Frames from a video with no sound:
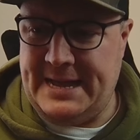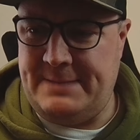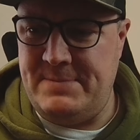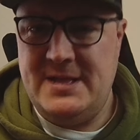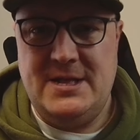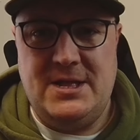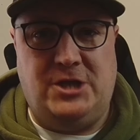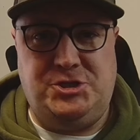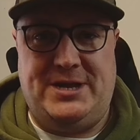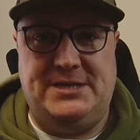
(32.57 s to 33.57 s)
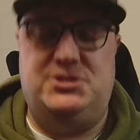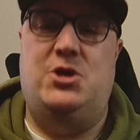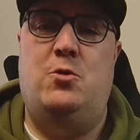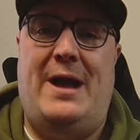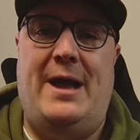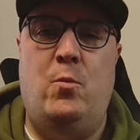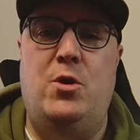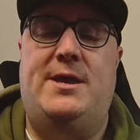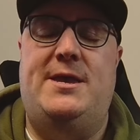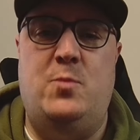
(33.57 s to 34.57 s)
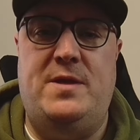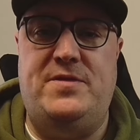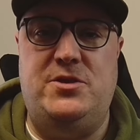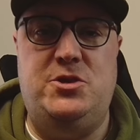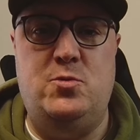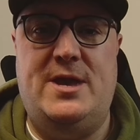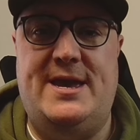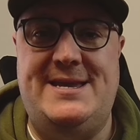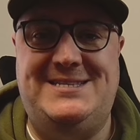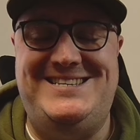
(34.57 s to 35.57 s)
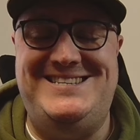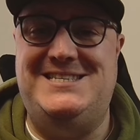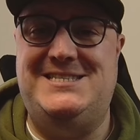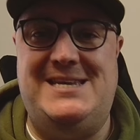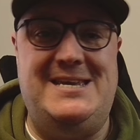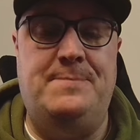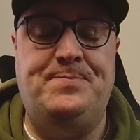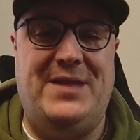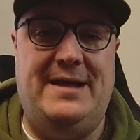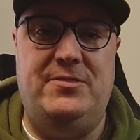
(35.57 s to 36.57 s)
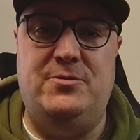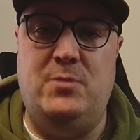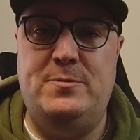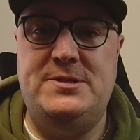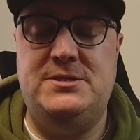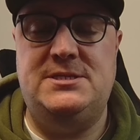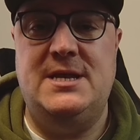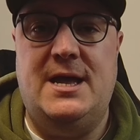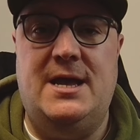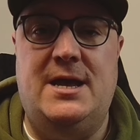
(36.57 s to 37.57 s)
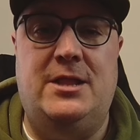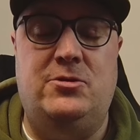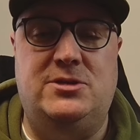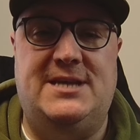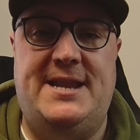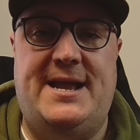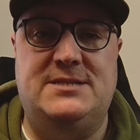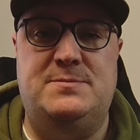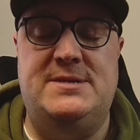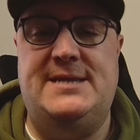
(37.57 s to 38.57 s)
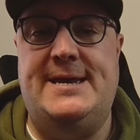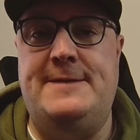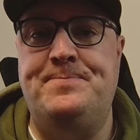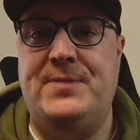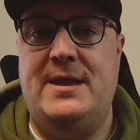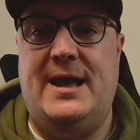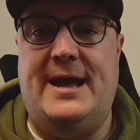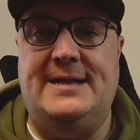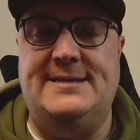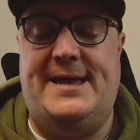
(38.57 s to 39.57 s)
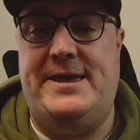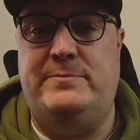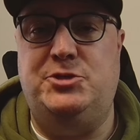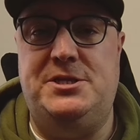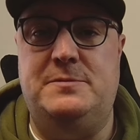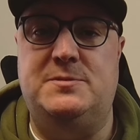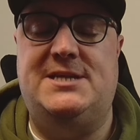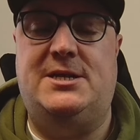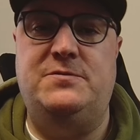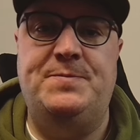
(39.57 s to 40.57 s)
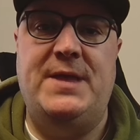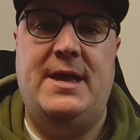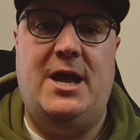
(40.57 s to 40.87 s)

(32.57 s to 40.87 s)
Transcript: as you guys know, I'm working with UKTC at the moment, alongside Asmodee and AMG themselves,